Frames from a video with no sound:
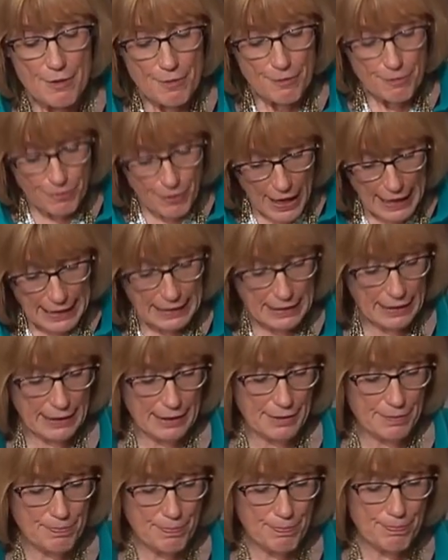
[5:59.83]

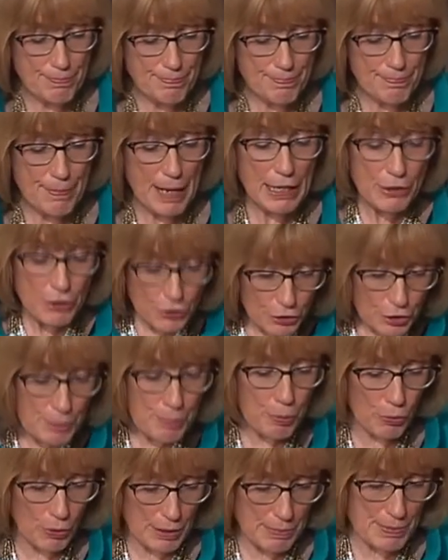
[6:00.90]
Finally, my third
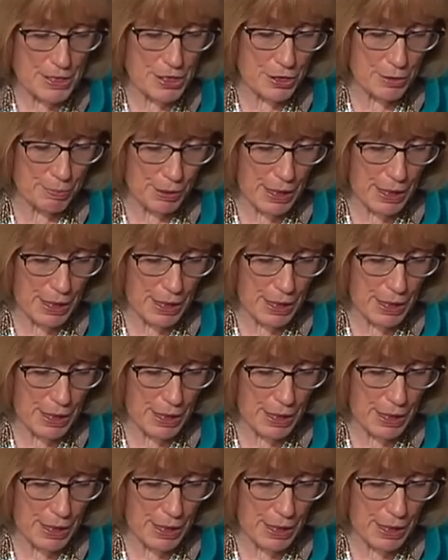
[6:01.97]
point, Mr.